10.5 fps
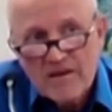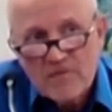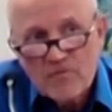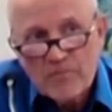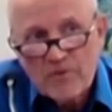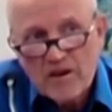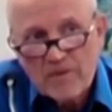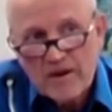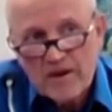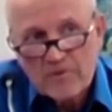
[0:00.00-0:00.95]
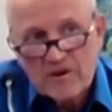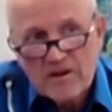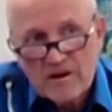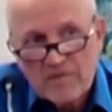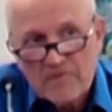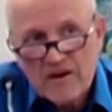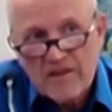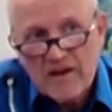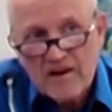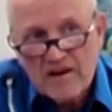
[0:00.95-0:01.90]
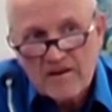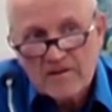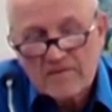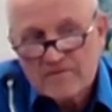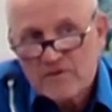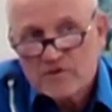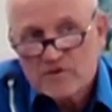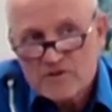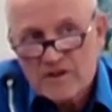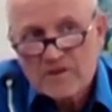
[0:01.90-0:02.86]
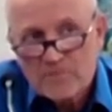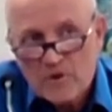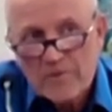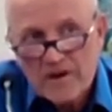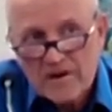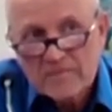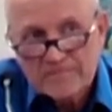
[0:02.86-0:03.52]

we'll probably be able to clarify that at a future select board meeting.